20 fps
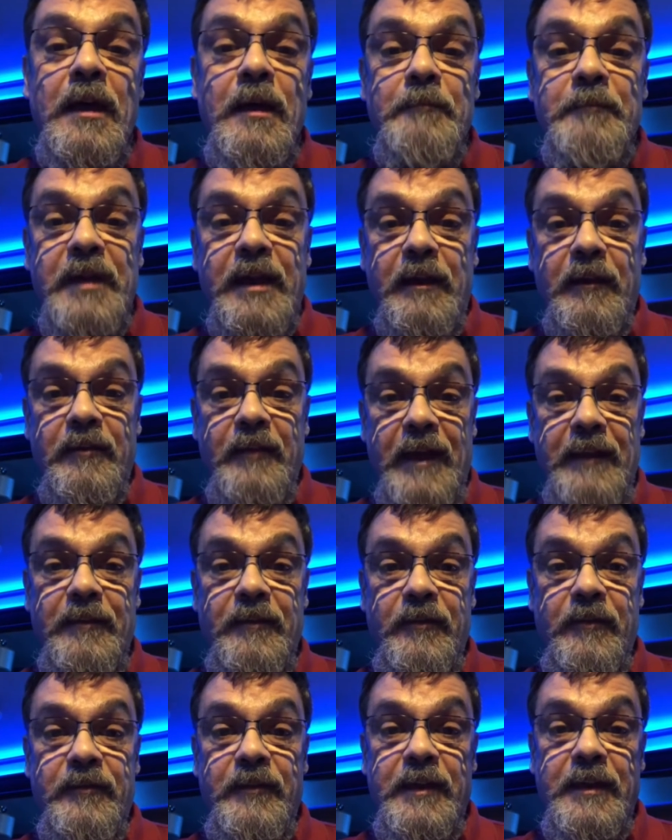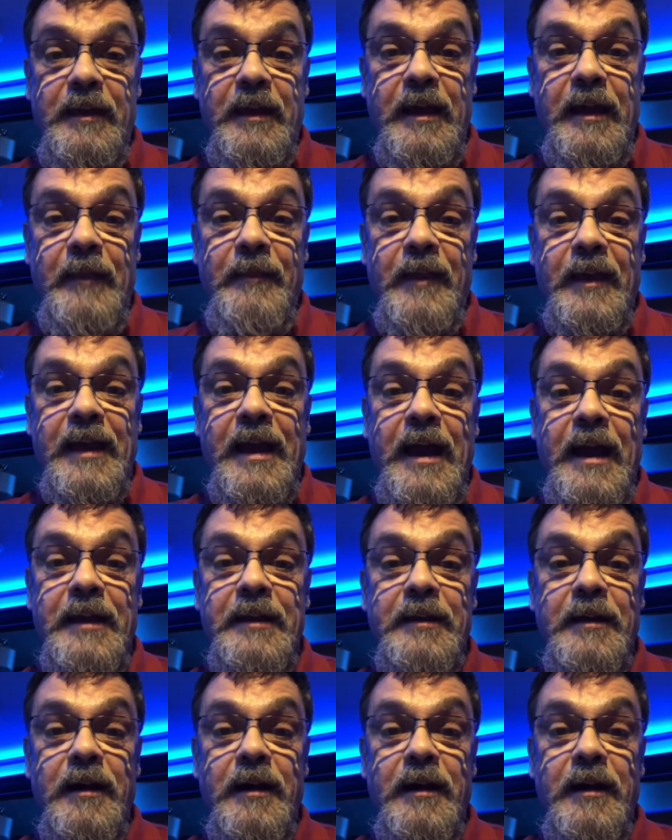because that's the uh, the kind